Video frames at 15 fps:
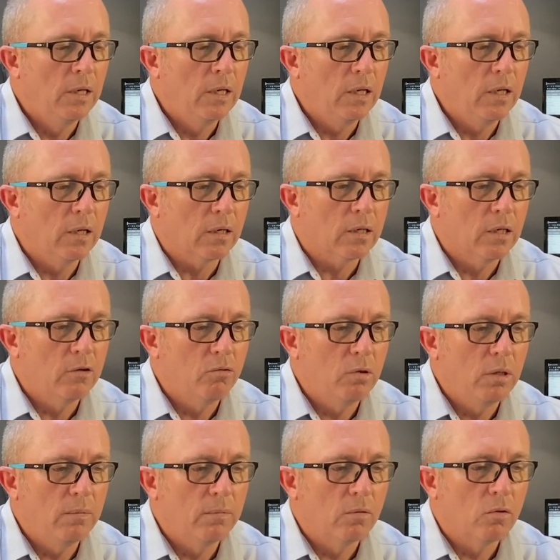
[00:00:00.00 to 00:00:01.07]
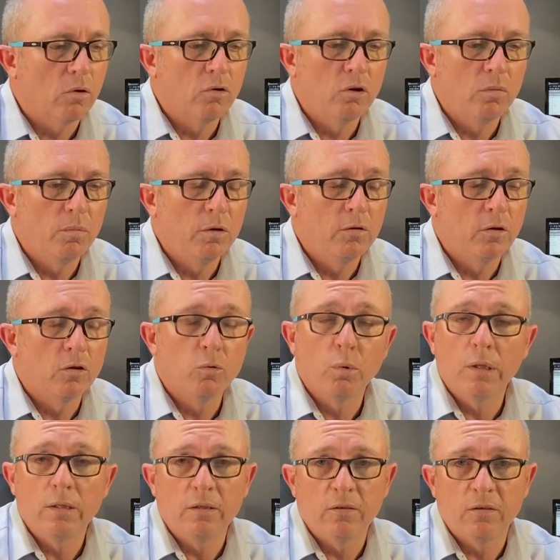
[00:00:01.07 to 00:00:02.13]
in our country contributes
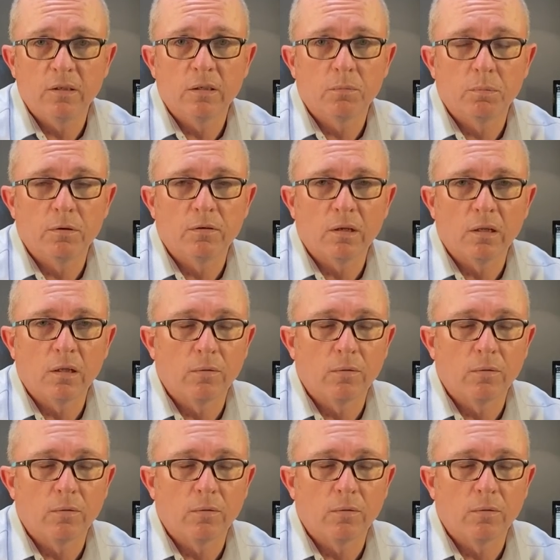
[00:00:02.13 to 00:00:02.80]
26%